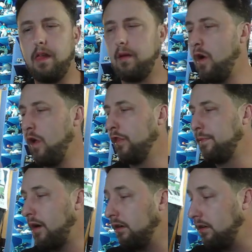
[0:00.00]
on the
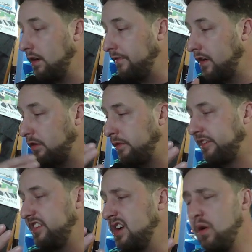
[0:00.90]
part of
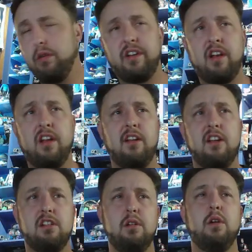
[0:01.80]
Christie Golden,
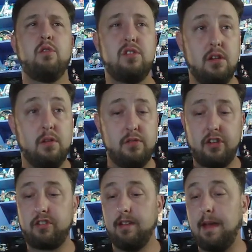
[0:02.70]
who
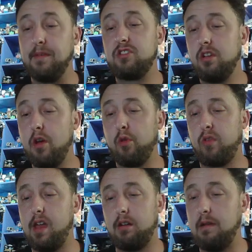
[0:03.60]
just, she knows
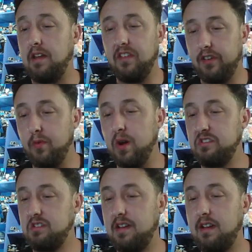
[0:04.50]
how to write these
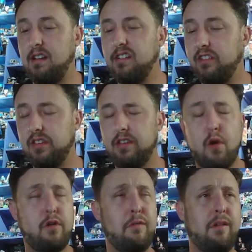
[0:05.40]
Voyager characters.
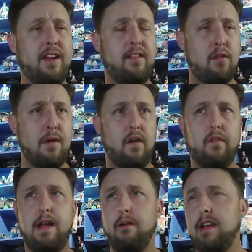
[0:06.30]
No complaints about
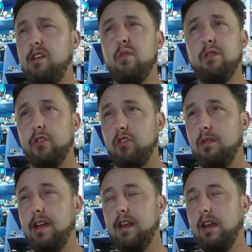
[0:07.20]
how anyone was
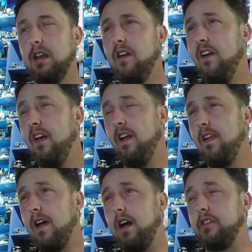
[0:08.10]
written.
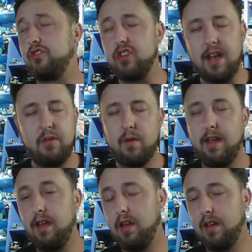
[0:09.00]

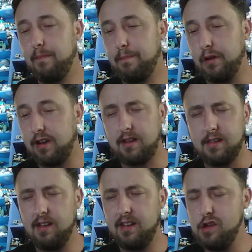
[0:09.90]
Janeway,
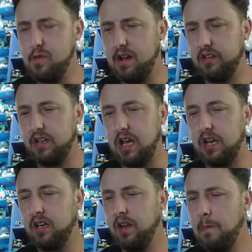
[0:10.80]
particularly well done.